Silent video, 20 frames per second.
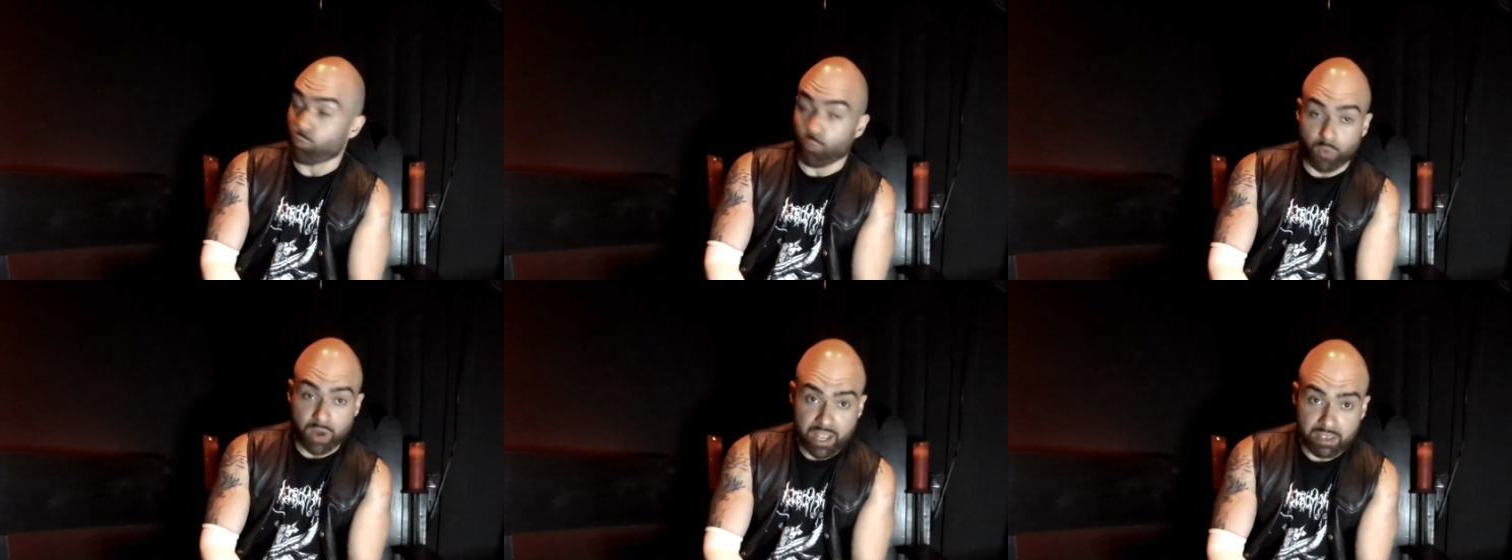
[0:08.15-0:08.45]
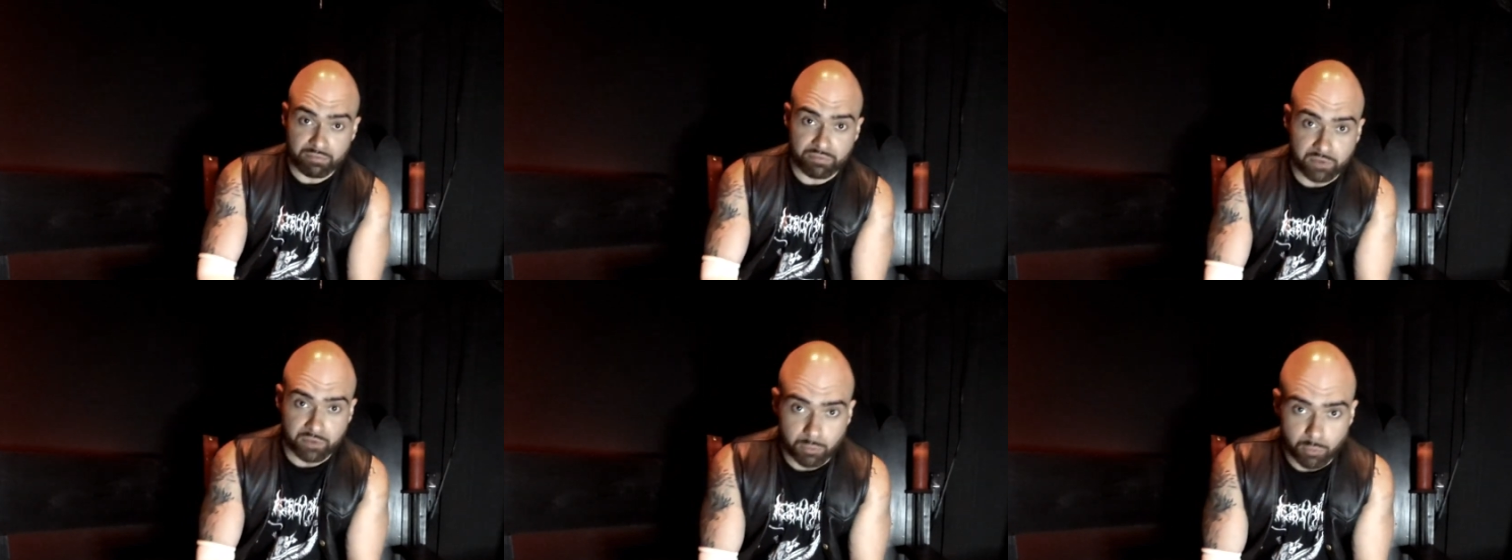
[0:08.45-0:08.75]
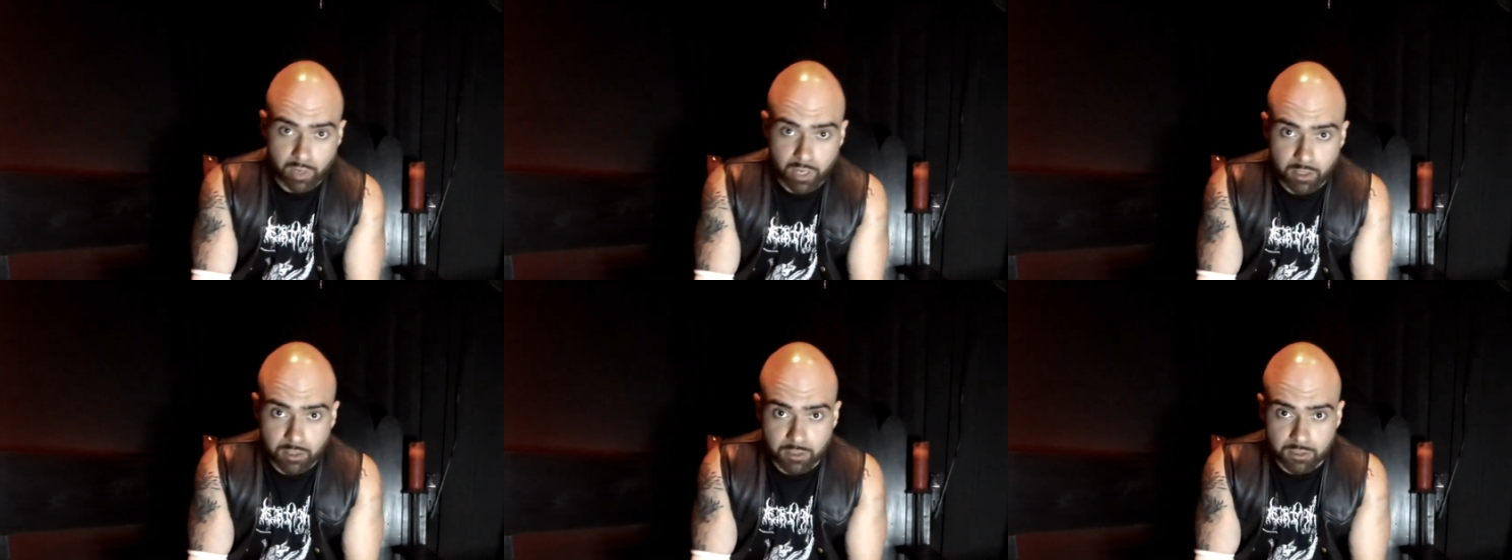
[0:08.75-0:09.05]

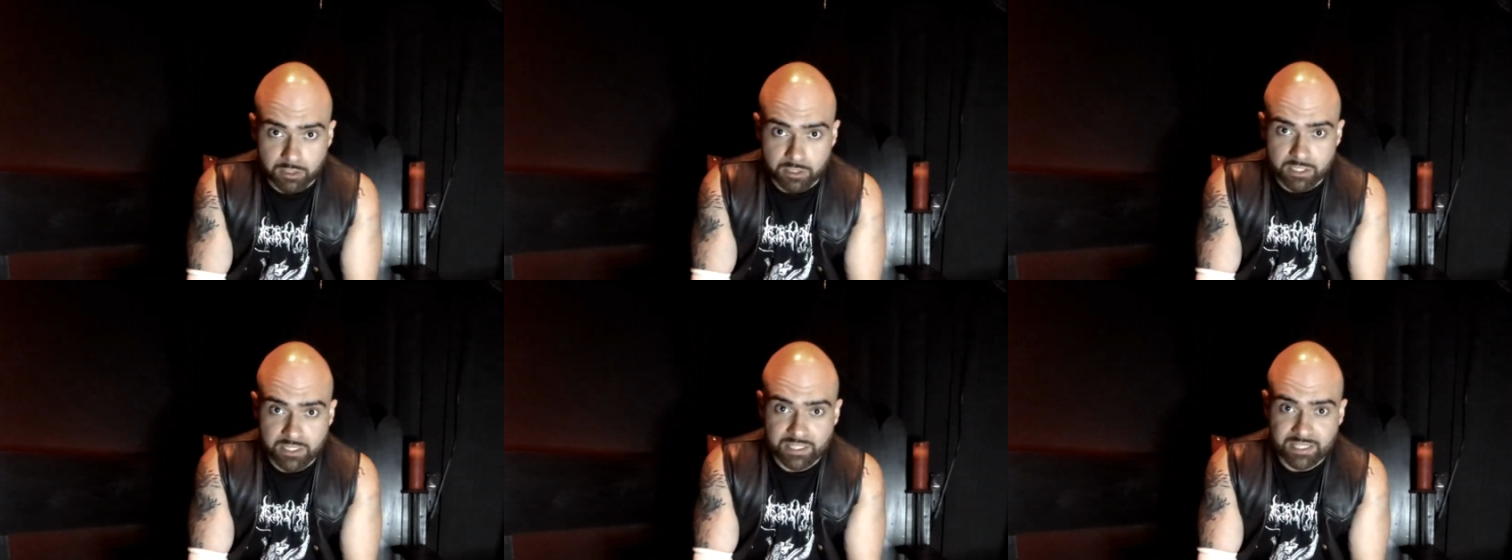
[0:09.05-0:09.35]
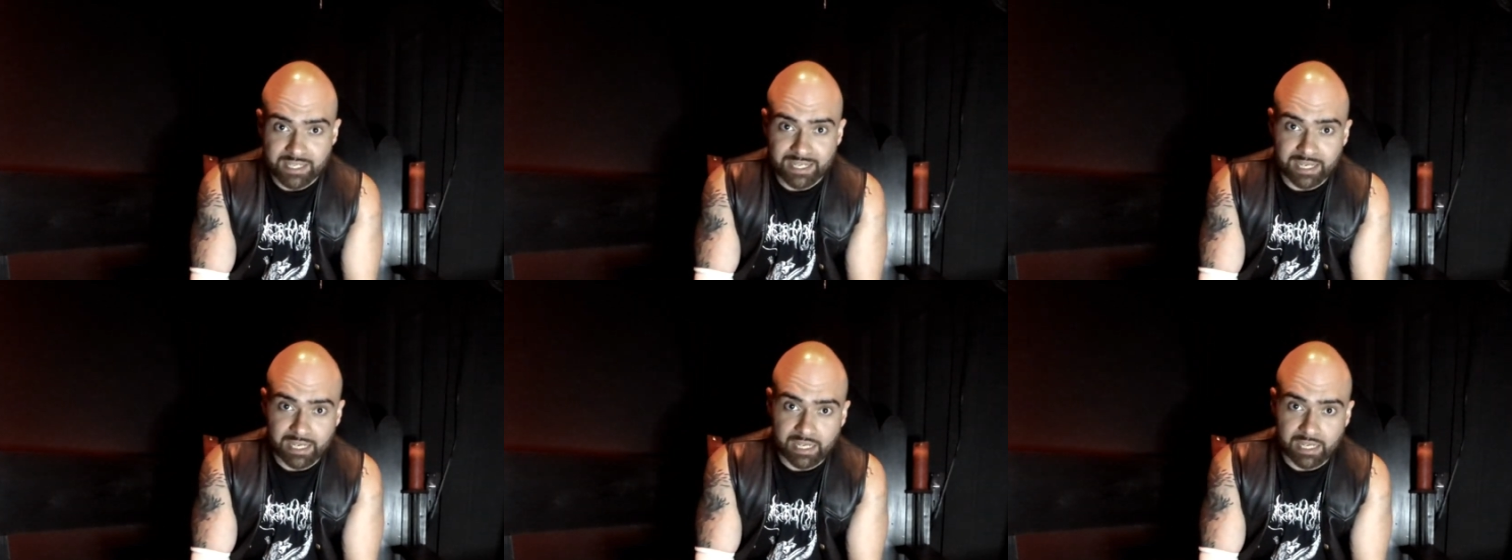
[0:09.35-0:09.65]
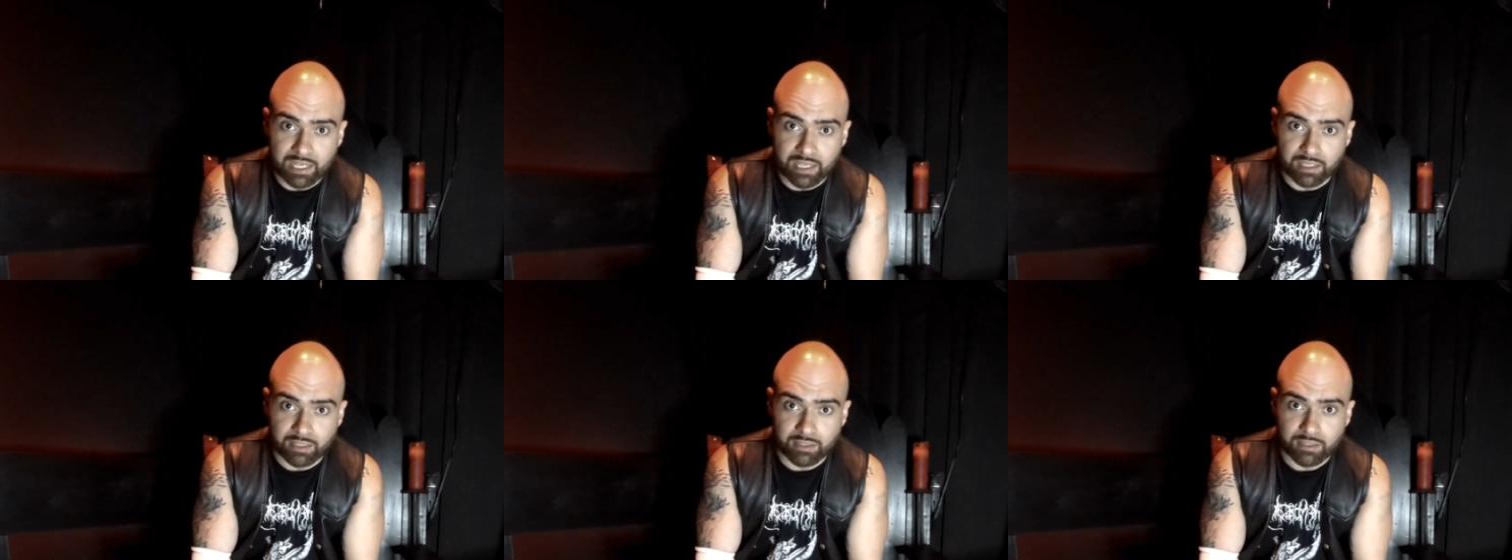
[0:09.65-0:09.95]
Raven Records
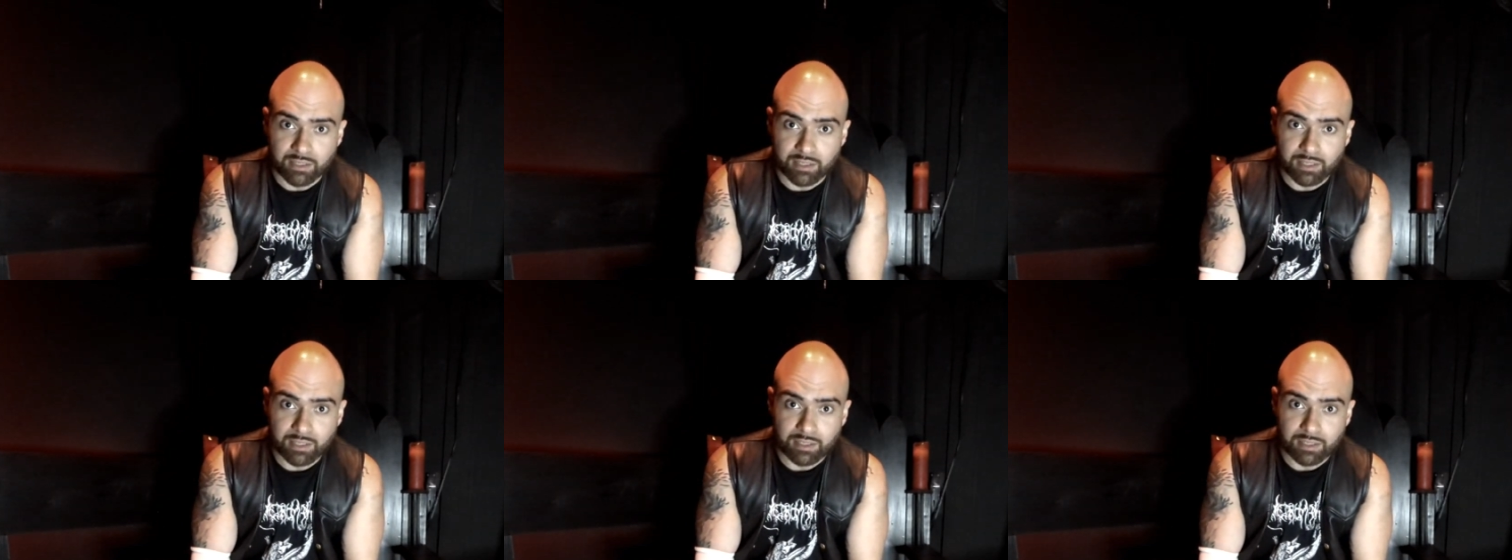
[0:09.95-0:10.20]
in